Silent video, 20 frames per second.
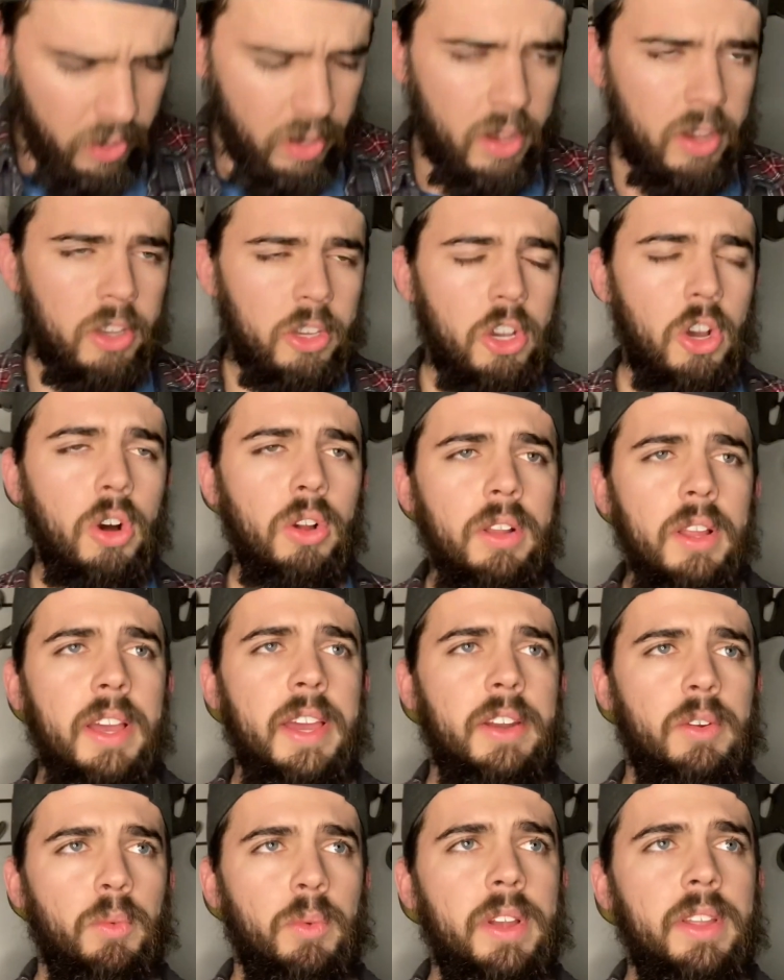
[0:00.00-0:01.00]
Kola
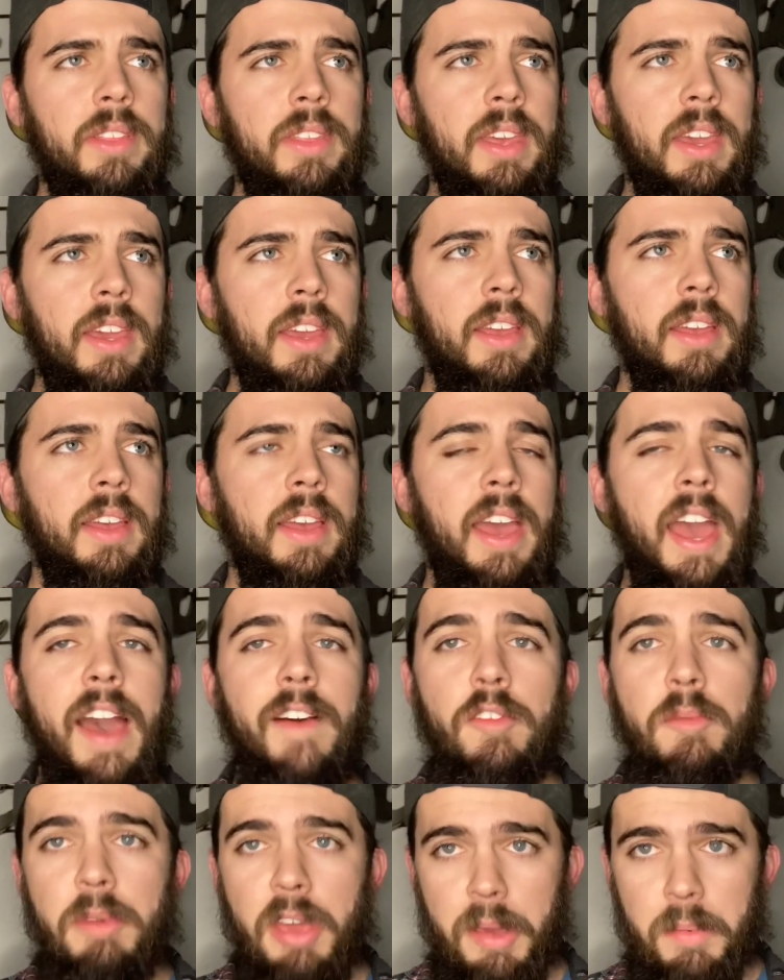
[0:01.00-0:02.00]
and Renthi have a
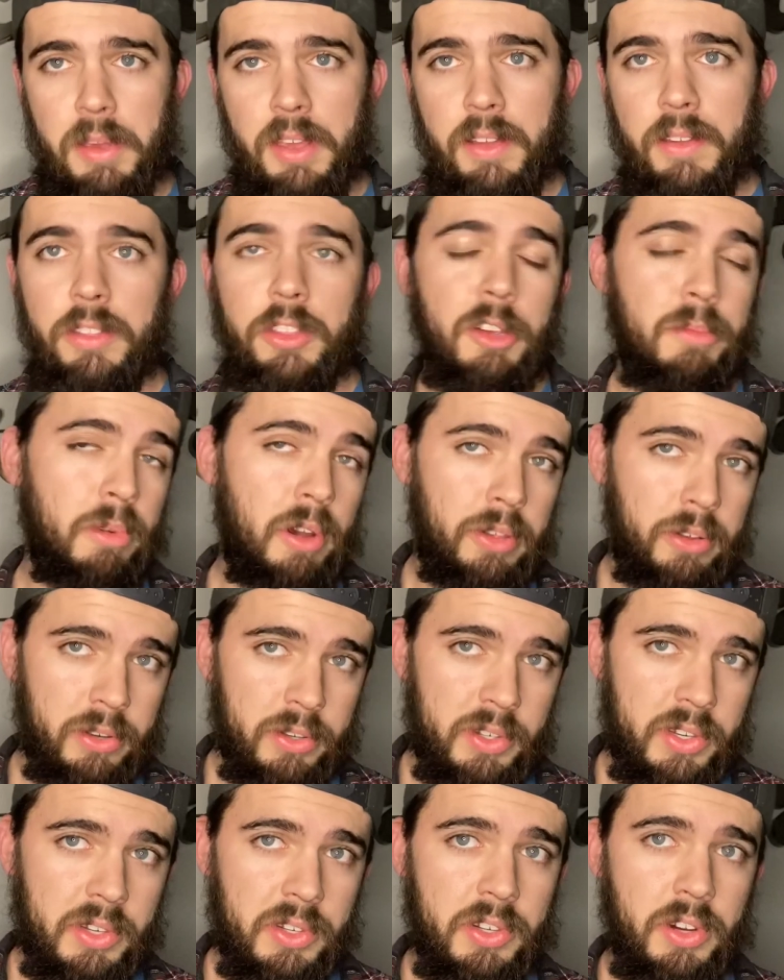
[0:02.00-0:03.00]
baby, their brother and
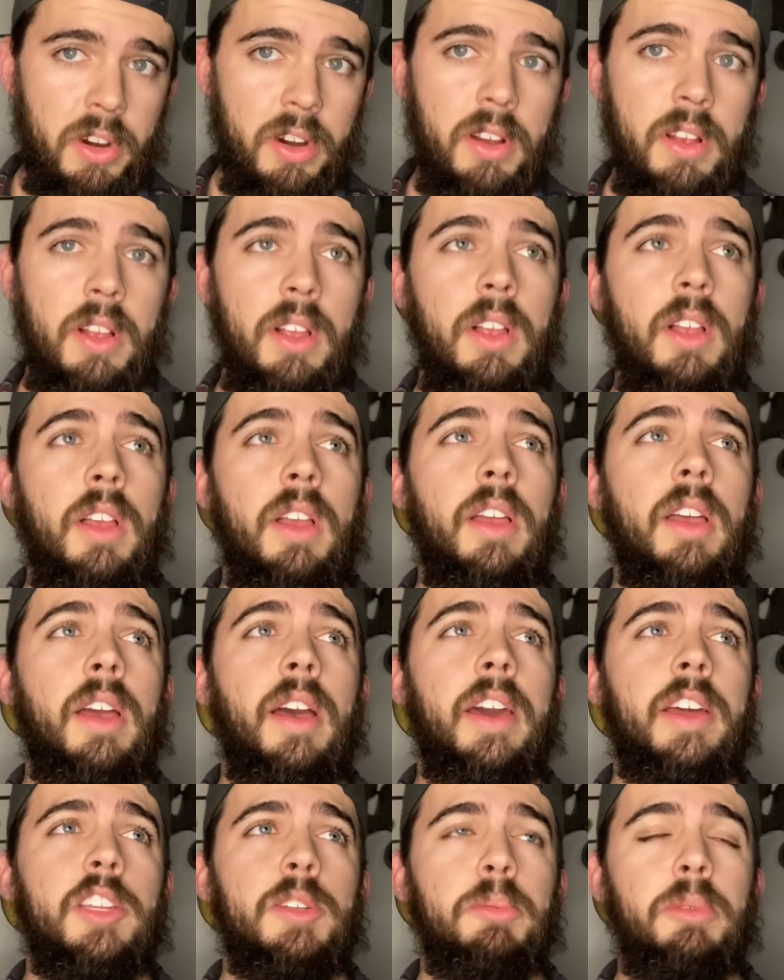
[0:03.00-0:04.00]
sister,
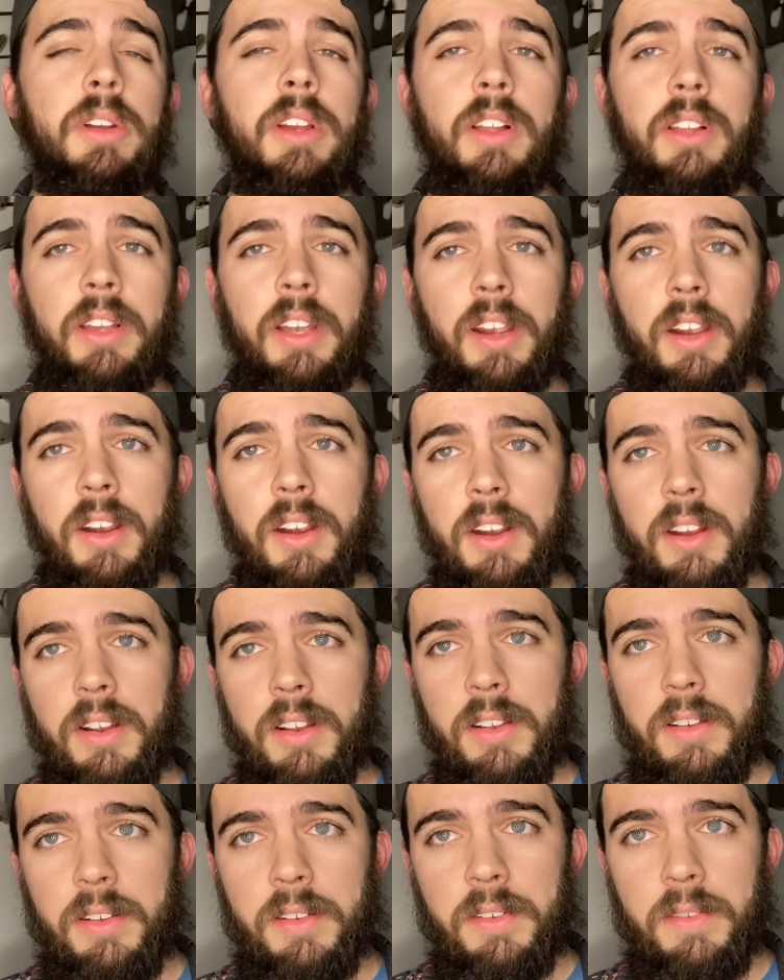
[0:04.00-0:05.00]
and it's pretty clear
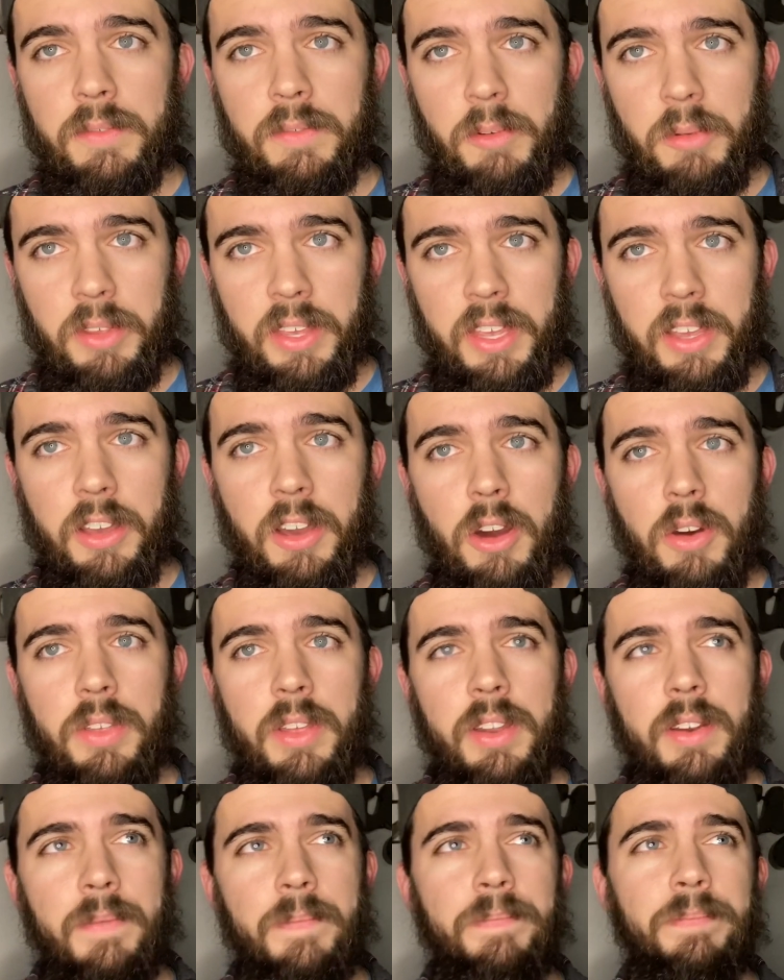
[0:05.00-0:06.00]
from the get-go
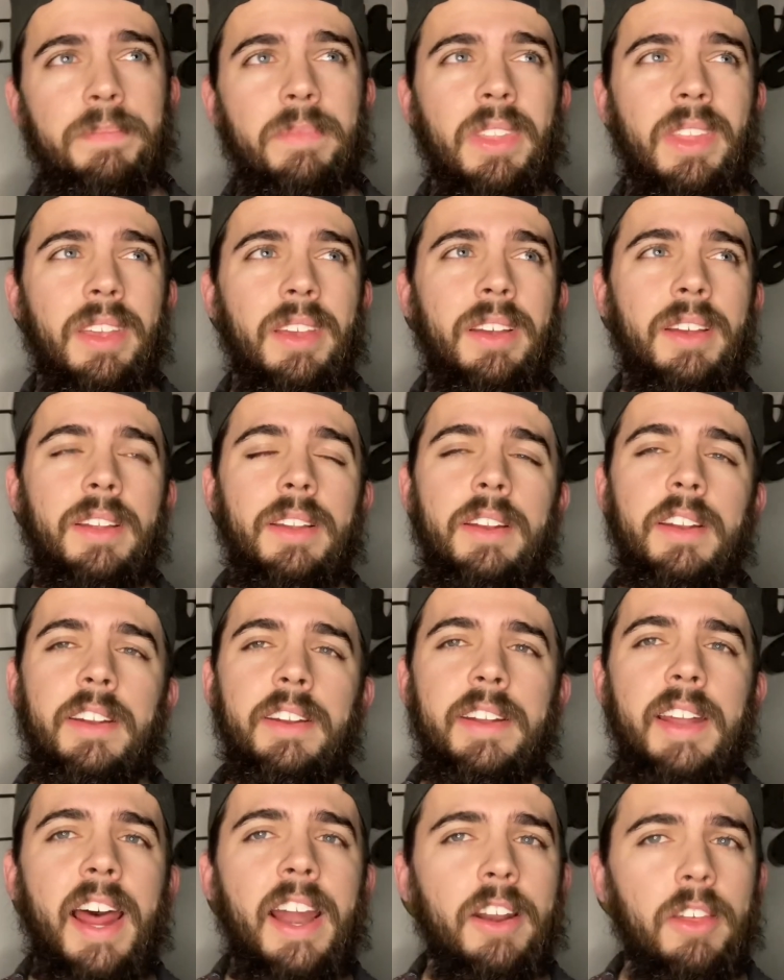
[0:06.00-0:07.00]
that
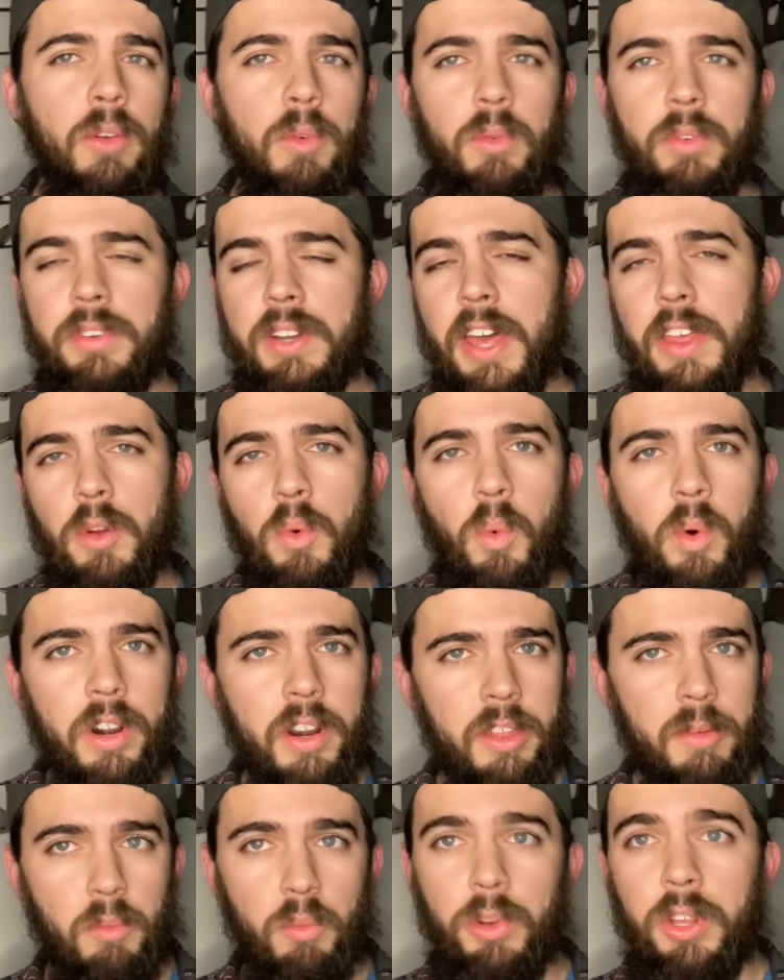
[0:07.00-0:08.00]
neither one of
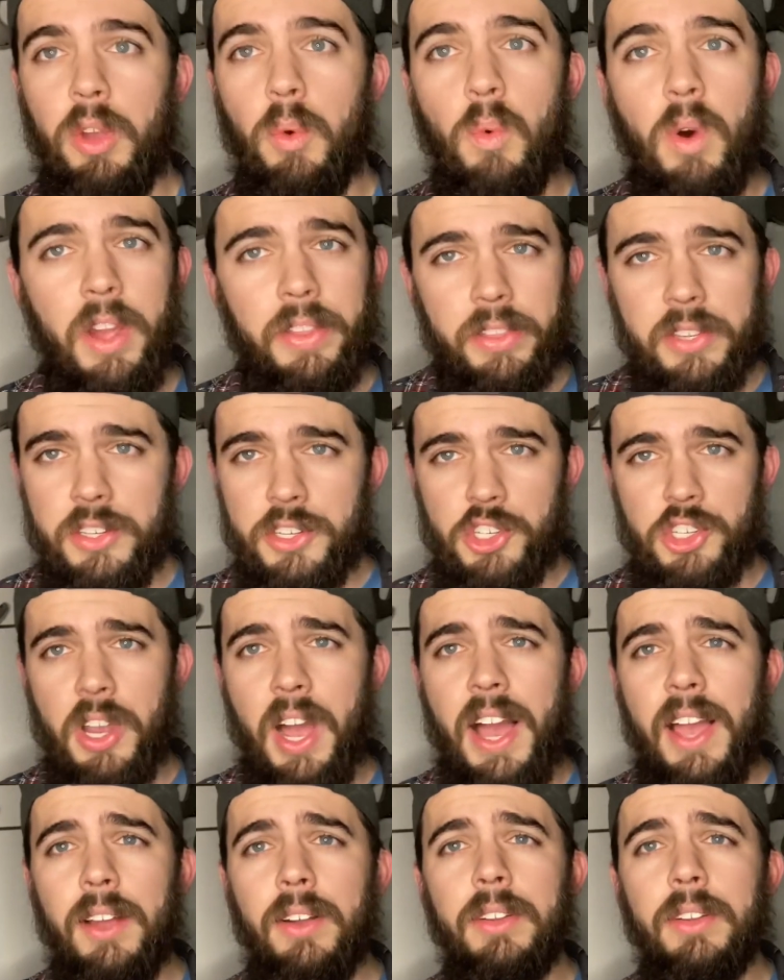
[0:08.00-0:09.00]
them really want this child.